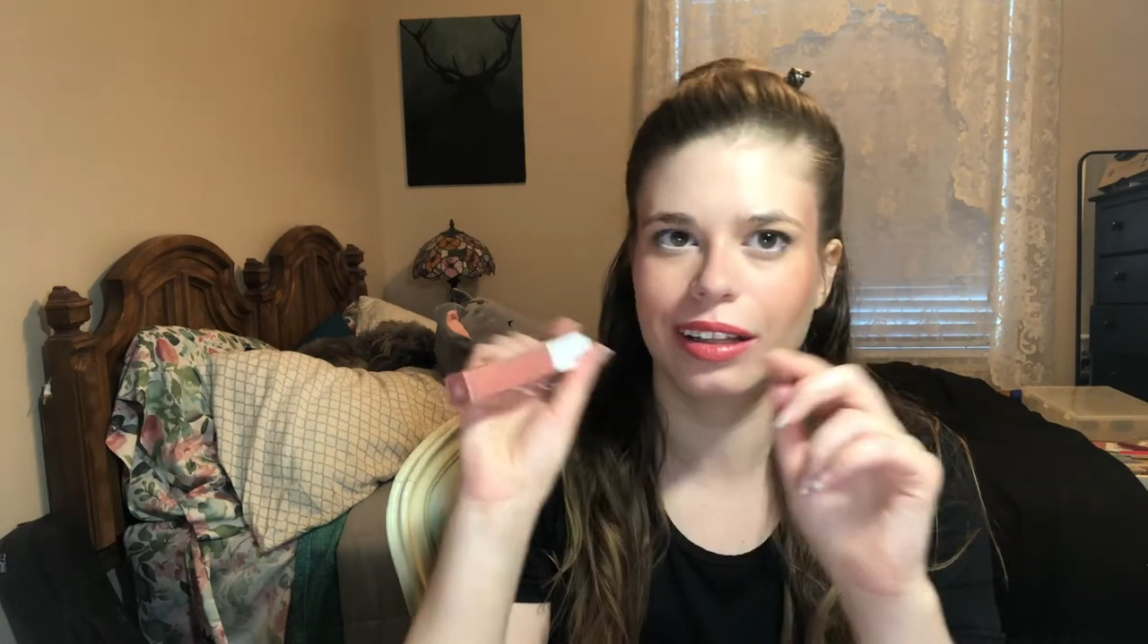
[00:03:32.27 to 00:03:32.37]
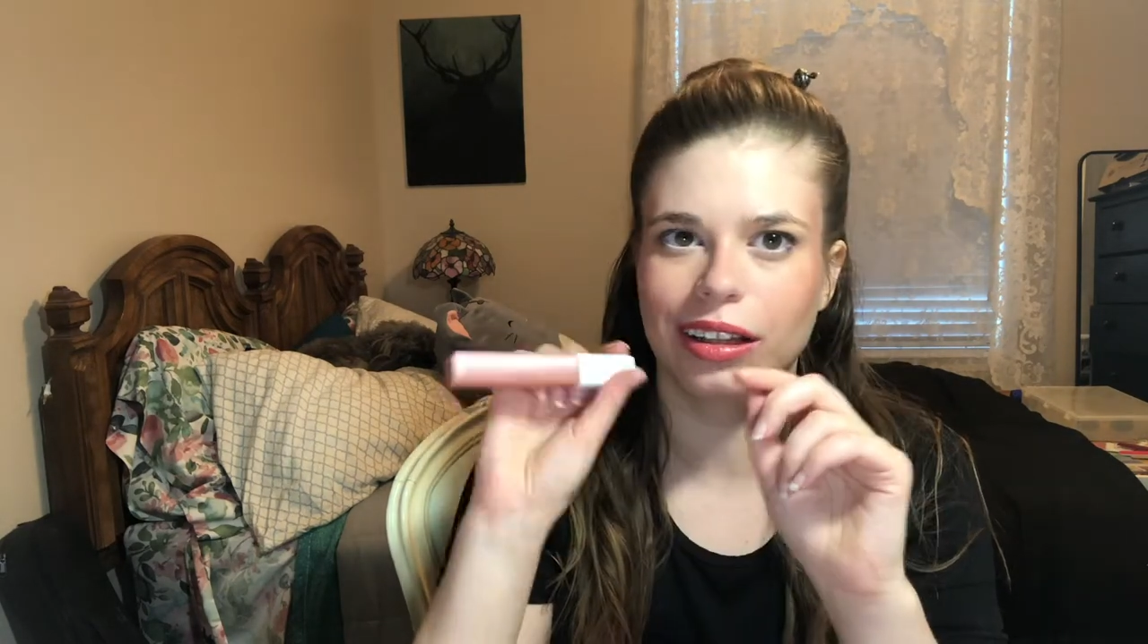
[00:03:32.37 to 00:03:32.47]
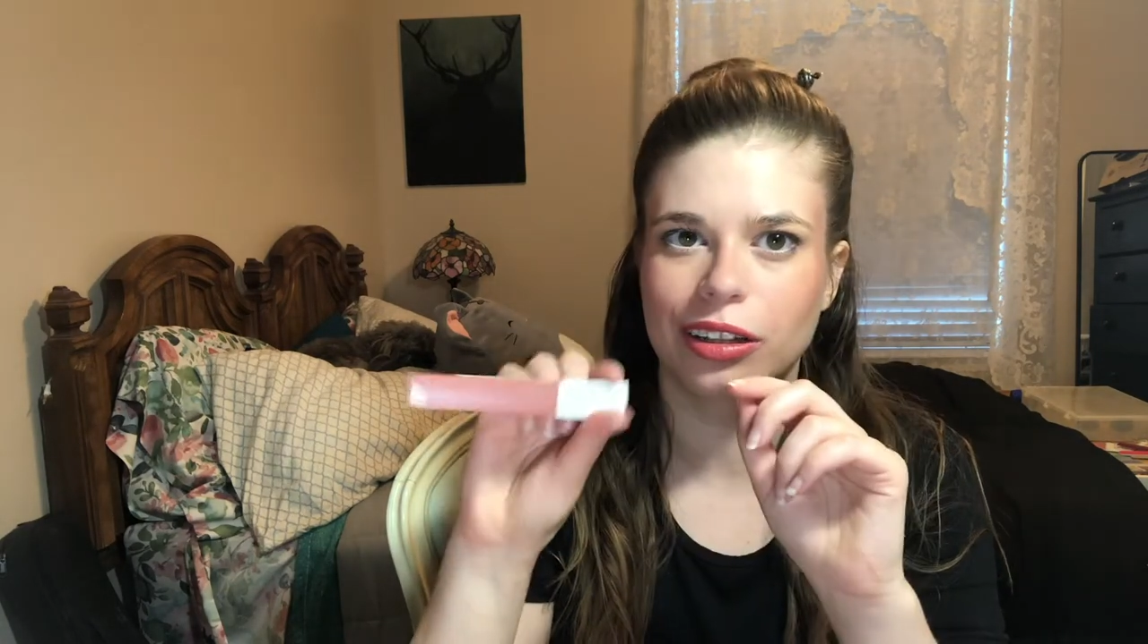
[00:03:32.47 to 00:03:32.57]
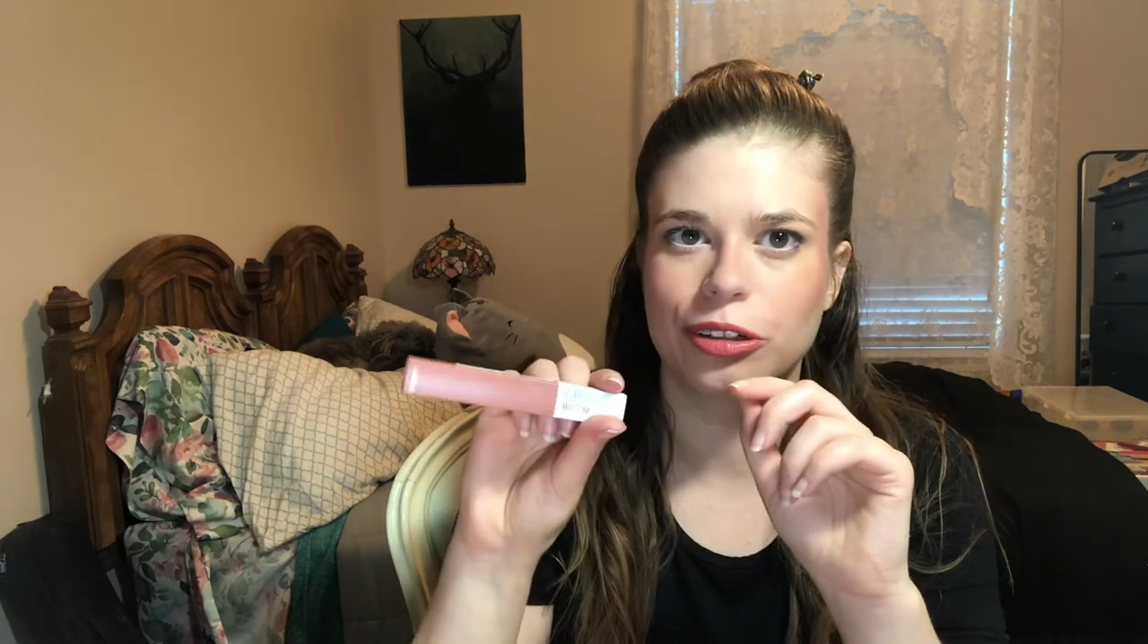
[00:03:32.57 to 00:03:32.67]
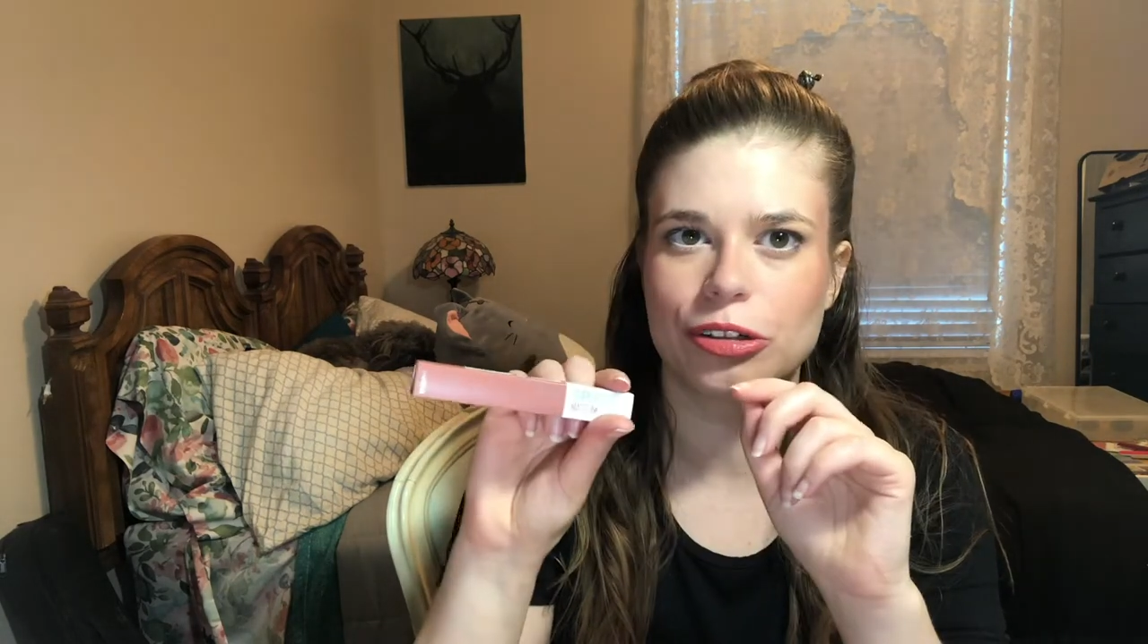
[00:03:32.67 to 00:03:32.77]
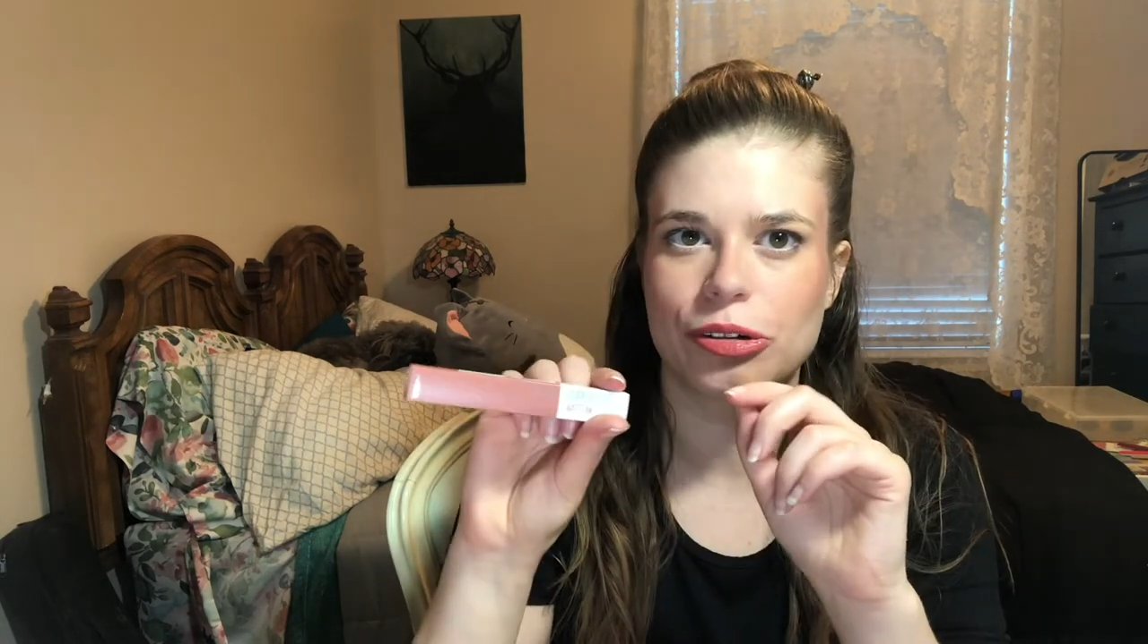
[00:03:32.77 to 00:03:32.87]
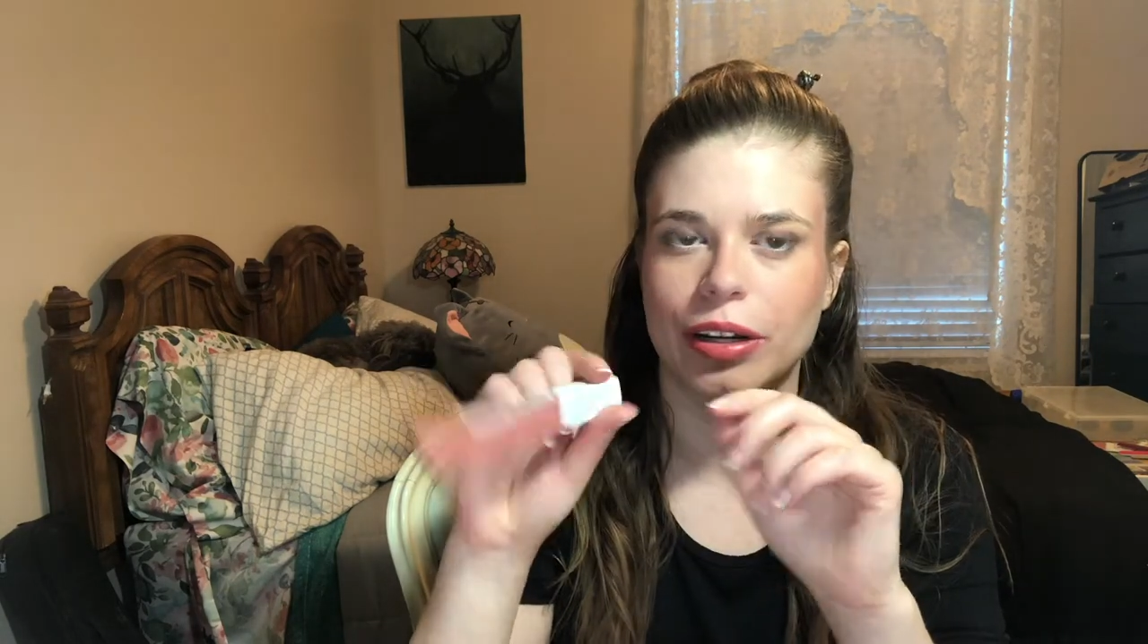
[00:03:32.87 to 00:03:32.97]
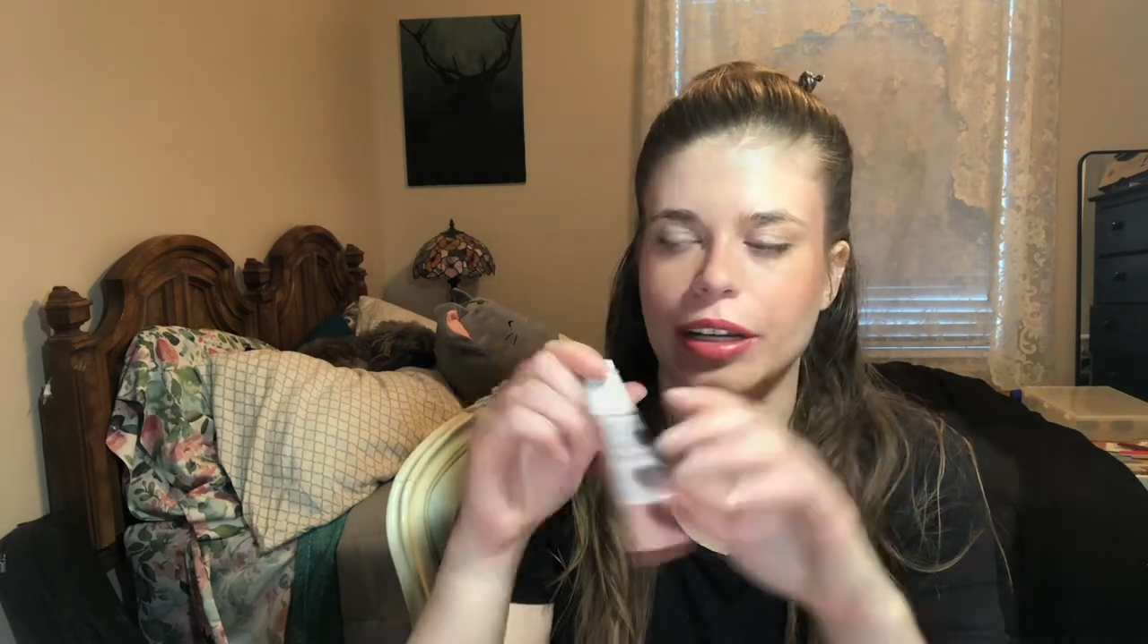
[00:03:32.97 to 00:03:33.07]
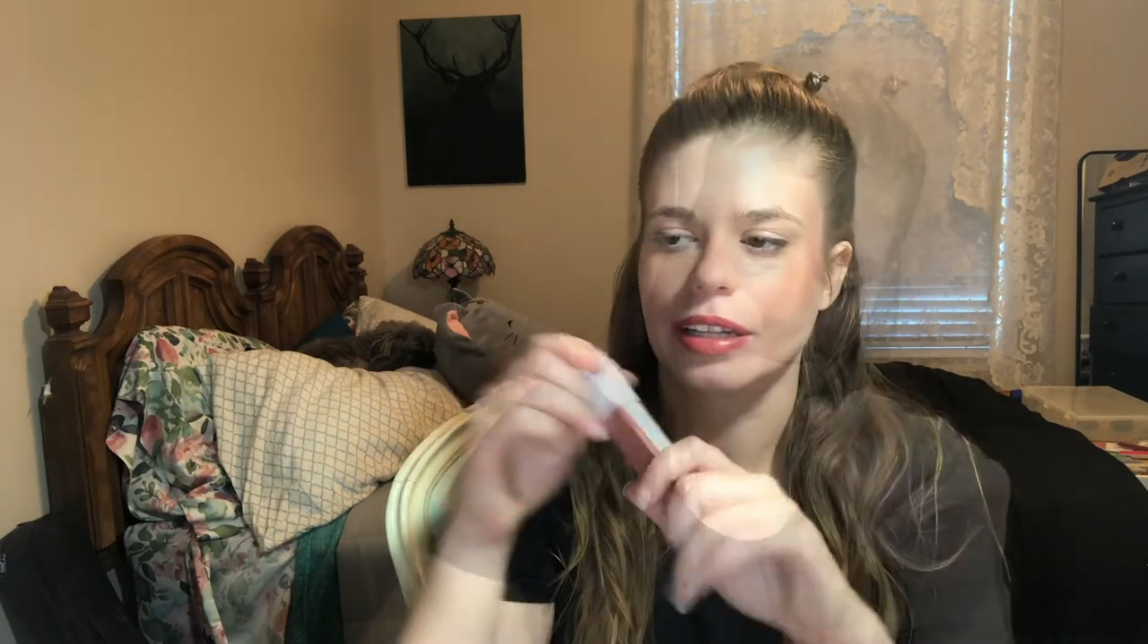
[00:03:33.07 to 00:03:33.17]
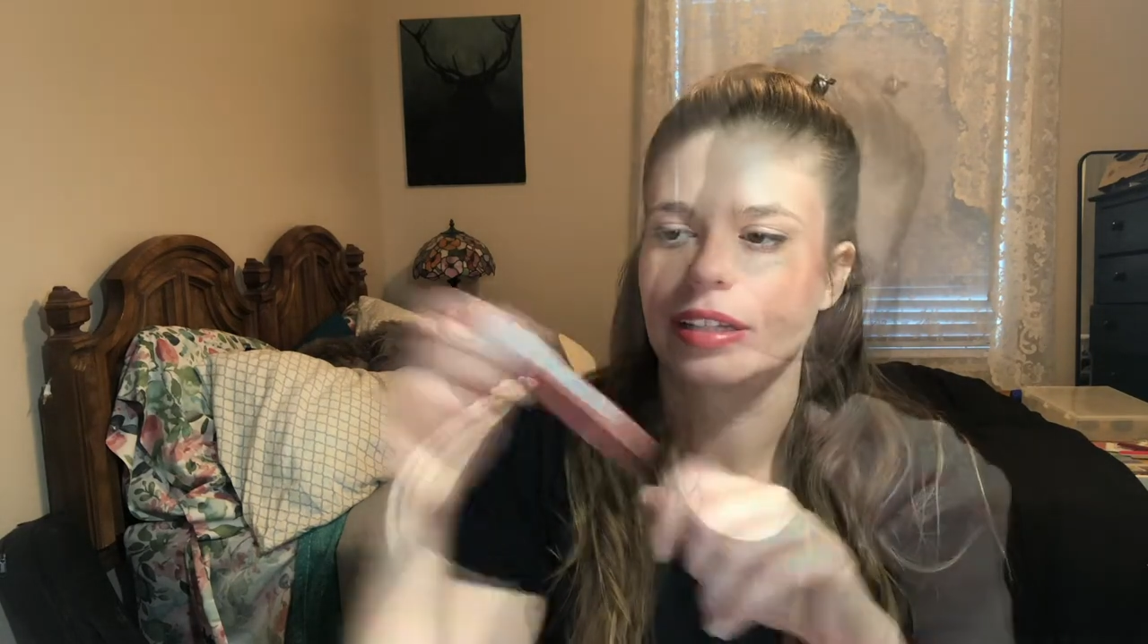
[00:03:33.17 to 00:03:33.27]
little
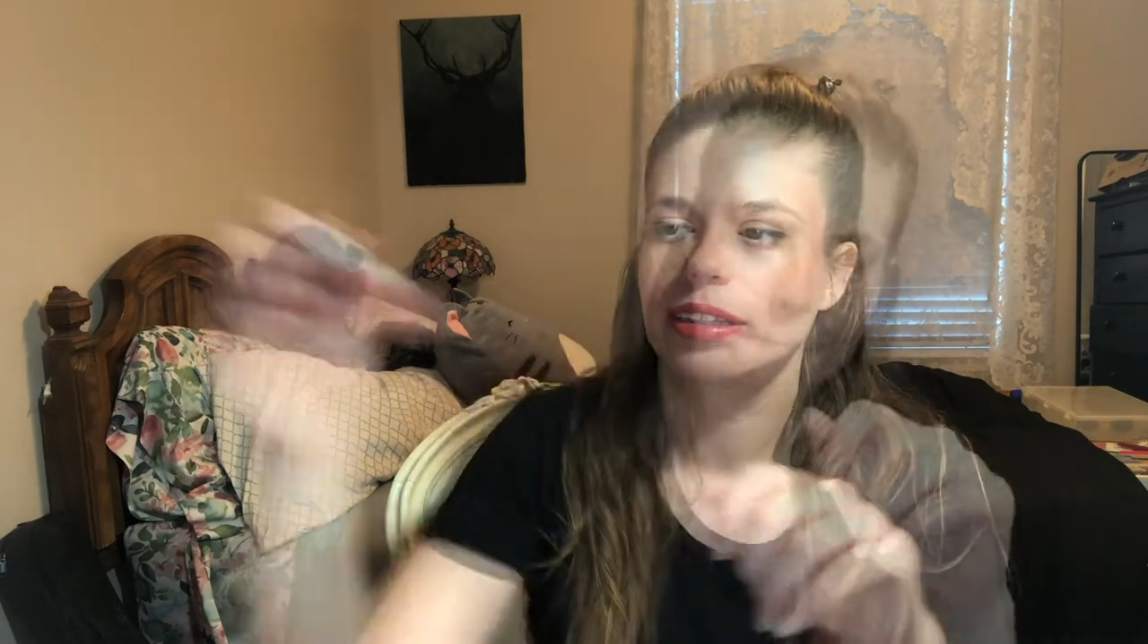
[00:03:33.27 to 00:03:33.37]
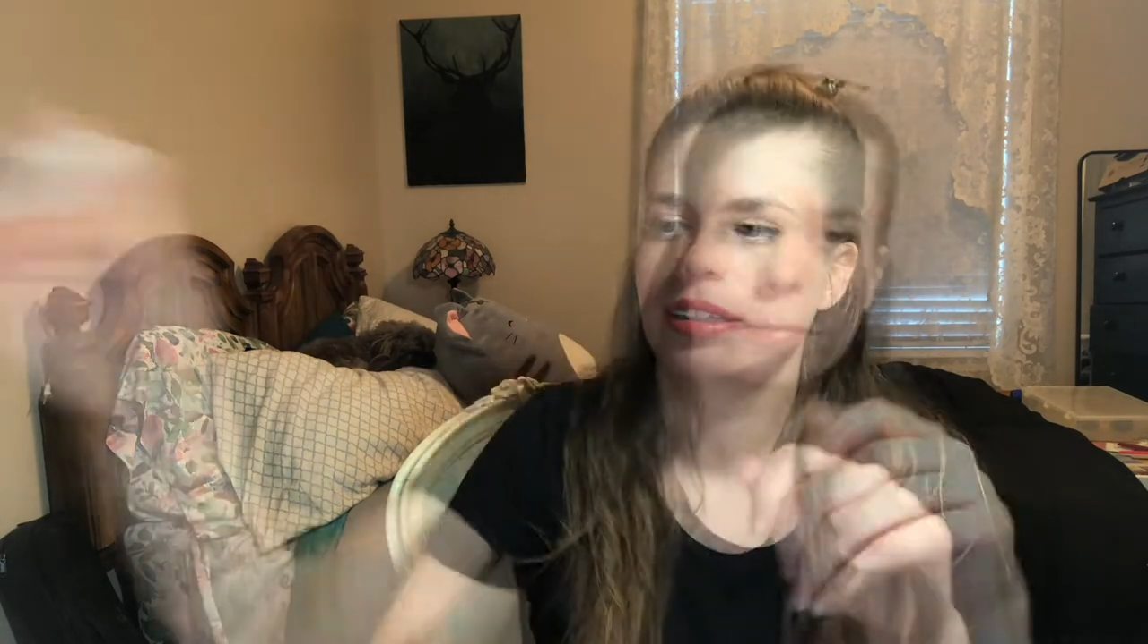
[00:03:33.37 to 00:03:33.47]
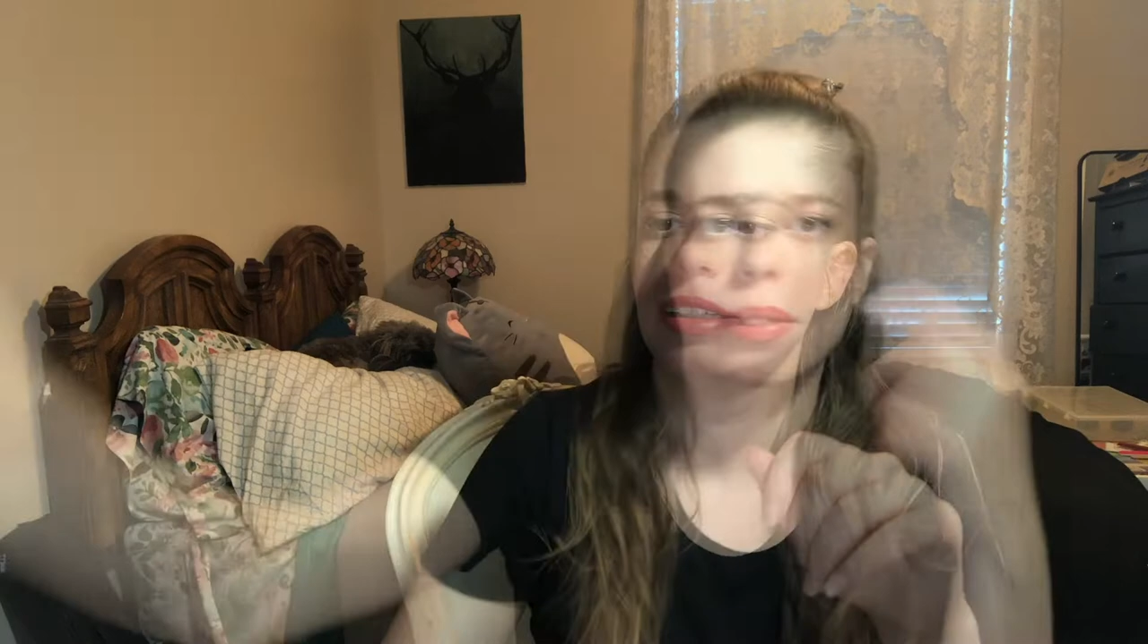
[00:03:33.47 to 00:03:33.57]
drying.